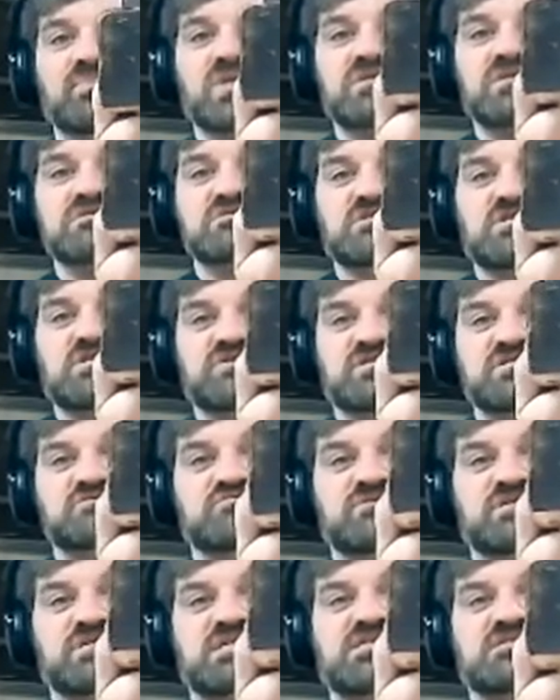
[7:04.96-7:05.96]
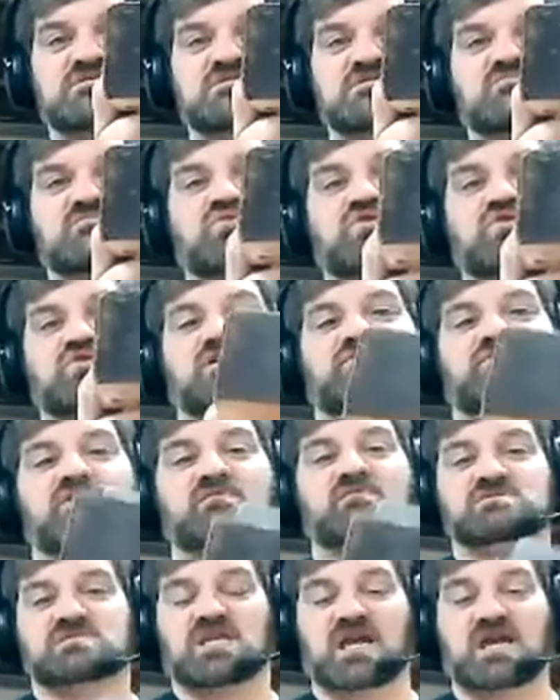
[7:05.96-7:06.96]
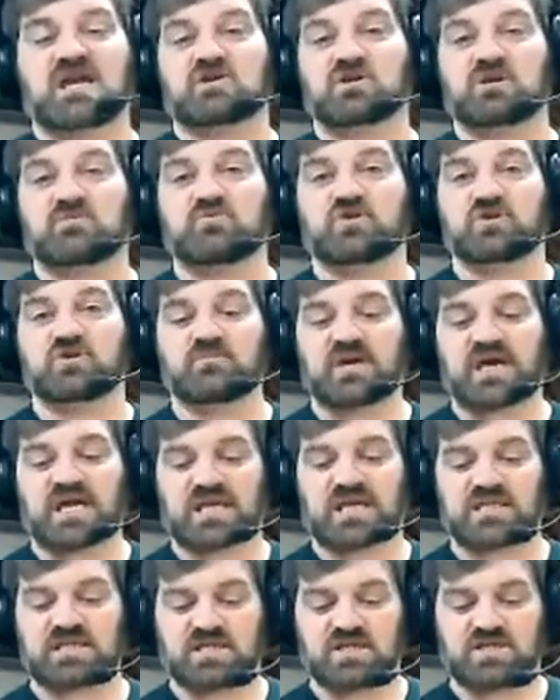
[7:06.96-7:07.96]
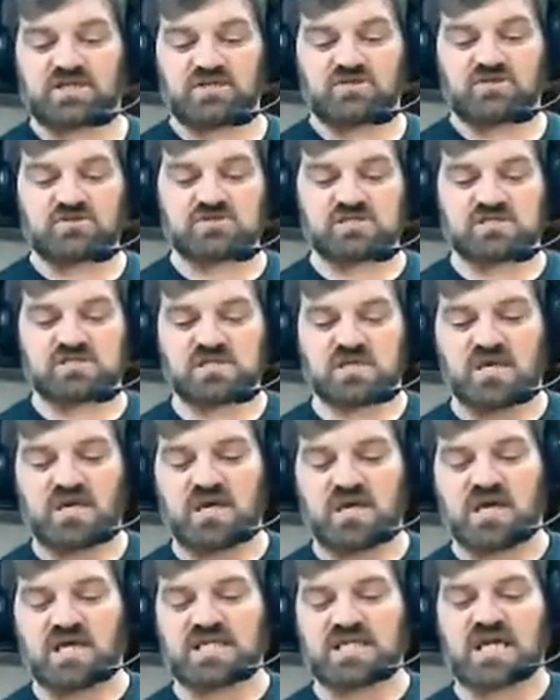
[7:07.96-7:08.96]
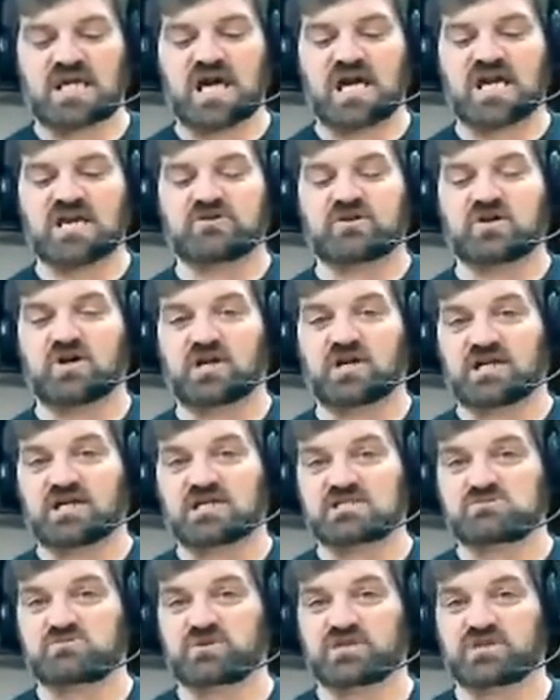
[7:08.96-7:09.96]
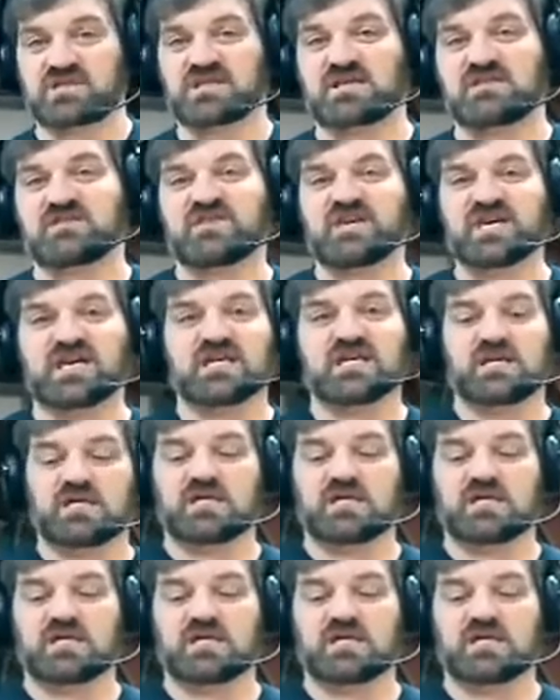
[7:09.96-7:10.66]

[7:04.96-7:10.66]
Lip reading: So this one needs some work if I was going to actually put it back into use. And the iron on it is really thin.